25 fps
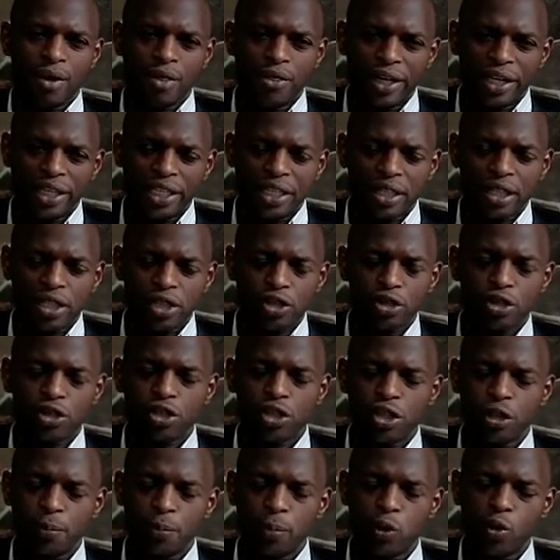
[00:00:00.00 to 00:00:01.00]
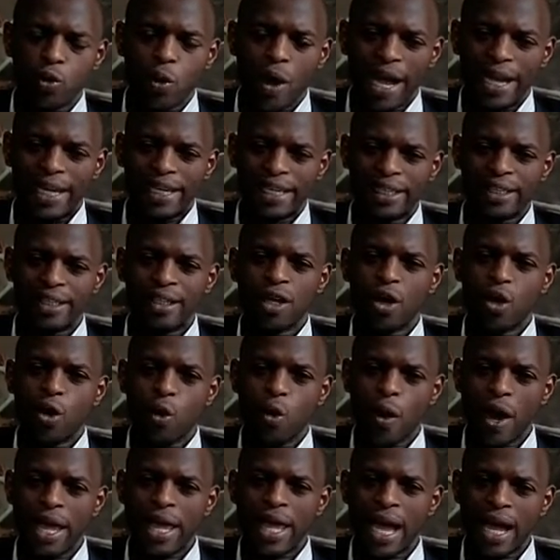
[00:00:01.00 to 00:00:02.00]
The relationship you are in,
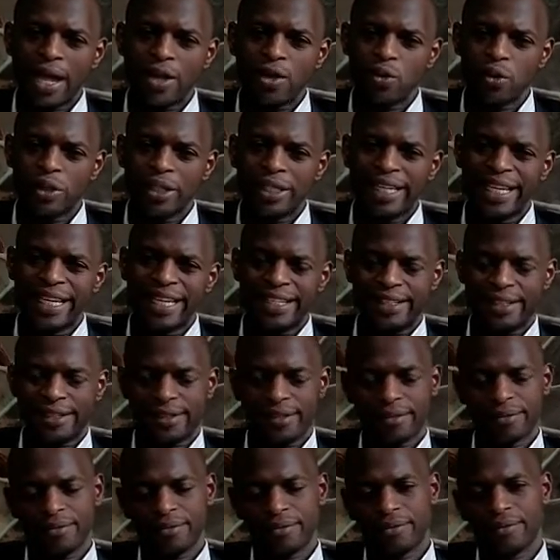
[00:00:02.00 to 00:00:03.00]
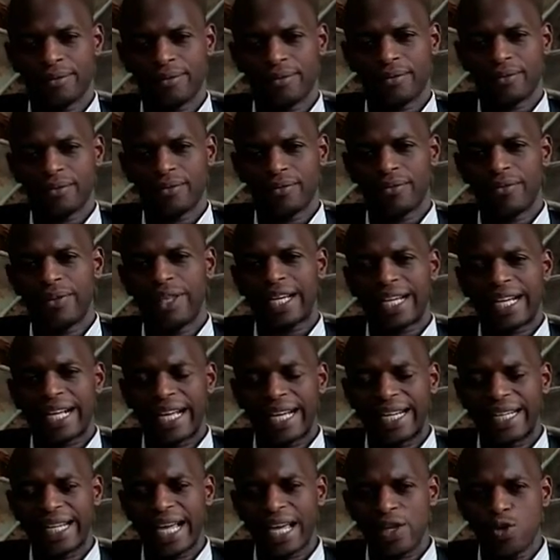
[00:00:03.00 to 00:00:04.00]
why are you in it? The
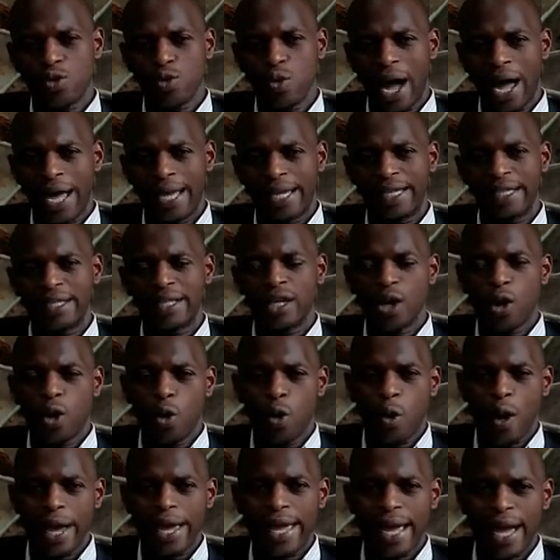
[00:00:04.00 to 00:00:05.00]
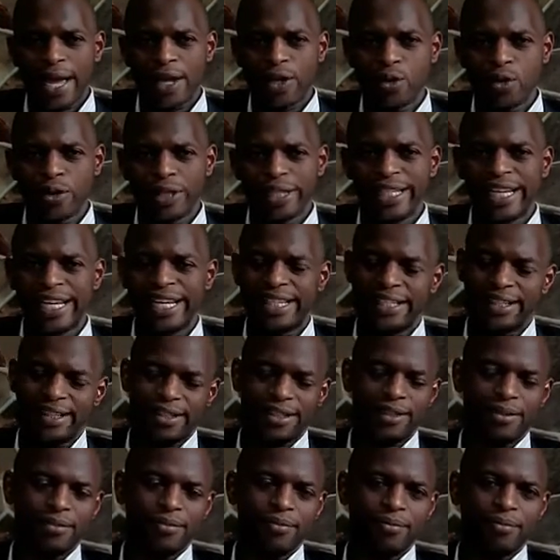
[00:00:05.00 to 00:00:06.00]
career you are in, why are you in it?
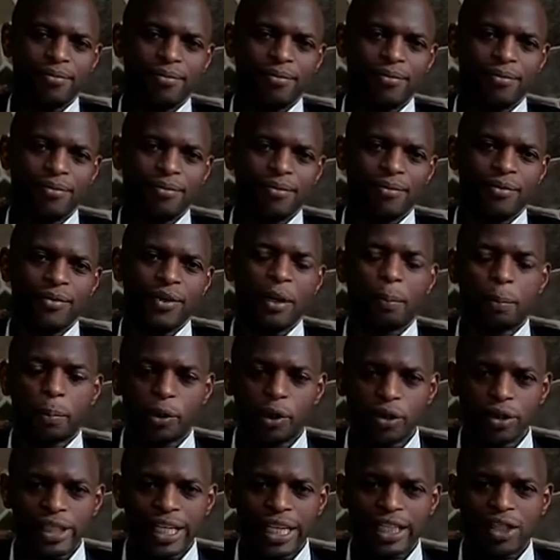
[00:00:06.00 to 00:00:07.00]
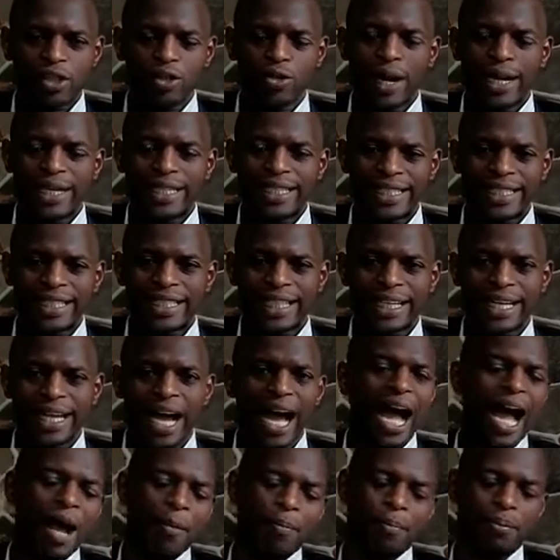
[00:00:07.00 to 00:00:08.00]
The project you are
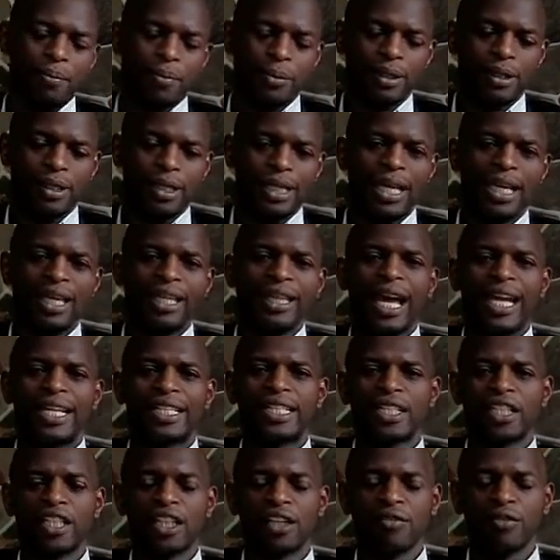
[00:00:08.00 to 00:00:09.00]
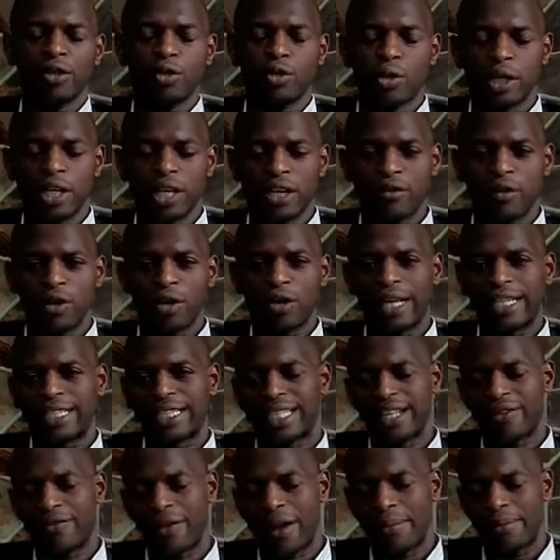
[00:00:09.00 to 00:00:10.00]
taking up, either at individual level or
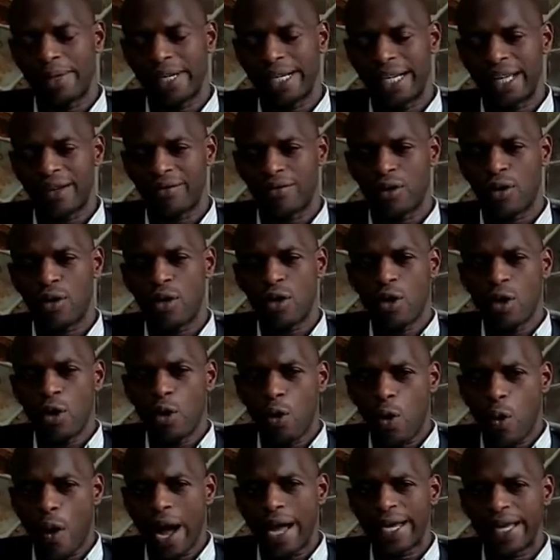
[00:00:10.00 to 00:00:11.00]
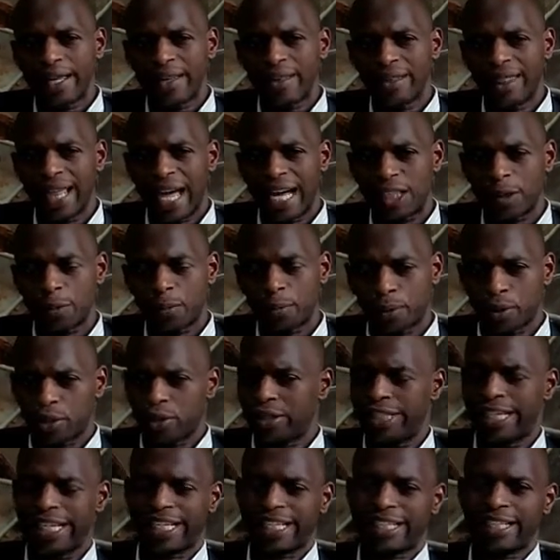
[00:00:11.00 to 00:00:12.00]
at the family level, why that
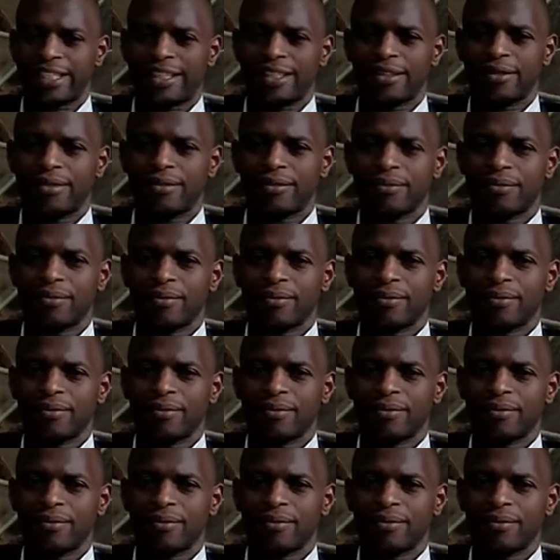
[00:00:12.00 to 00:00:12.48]
project?